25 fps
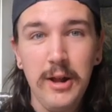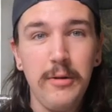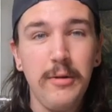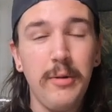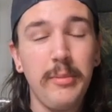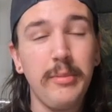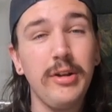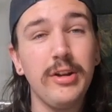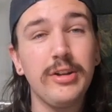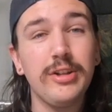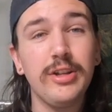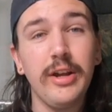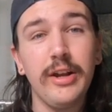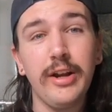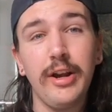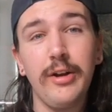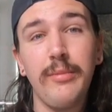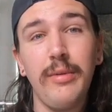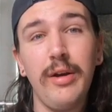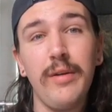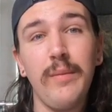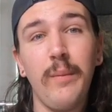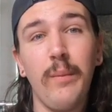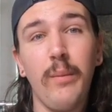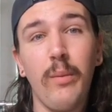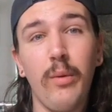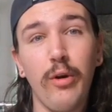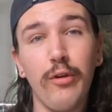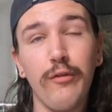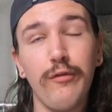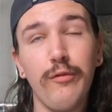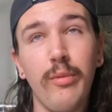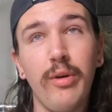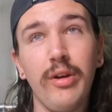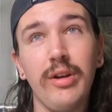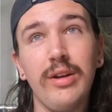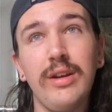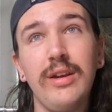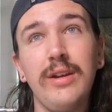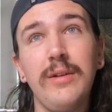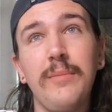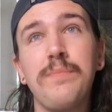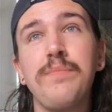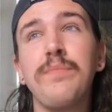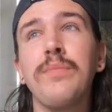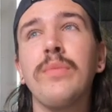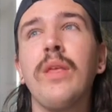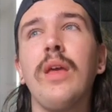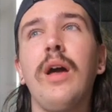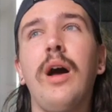Remember to check out my MorphMarket.
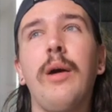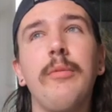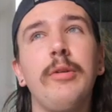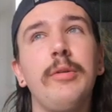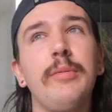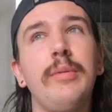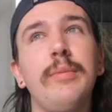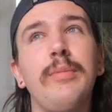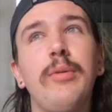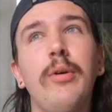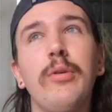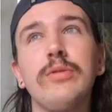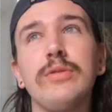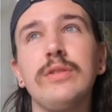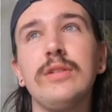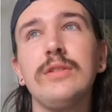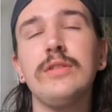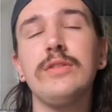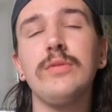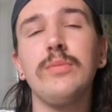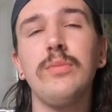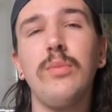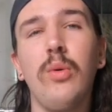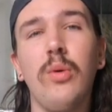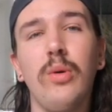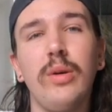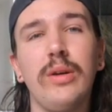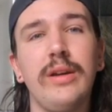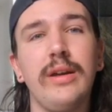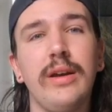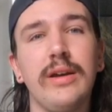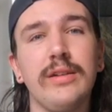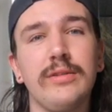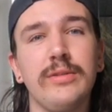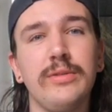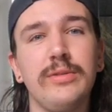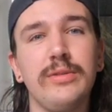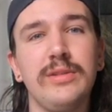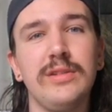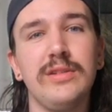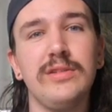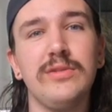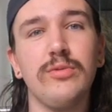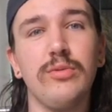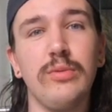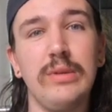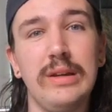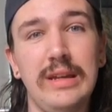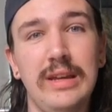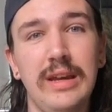I'm going to be posting some more geckos
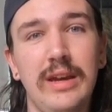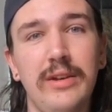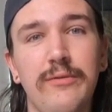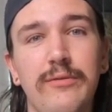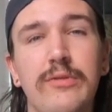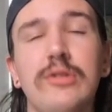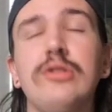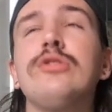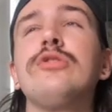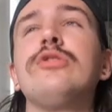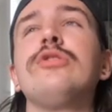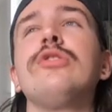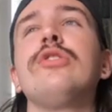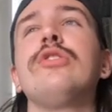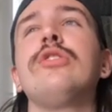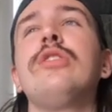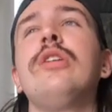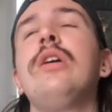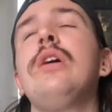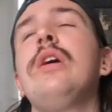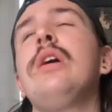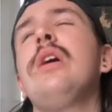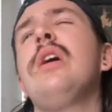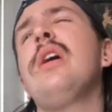this weekend for sure.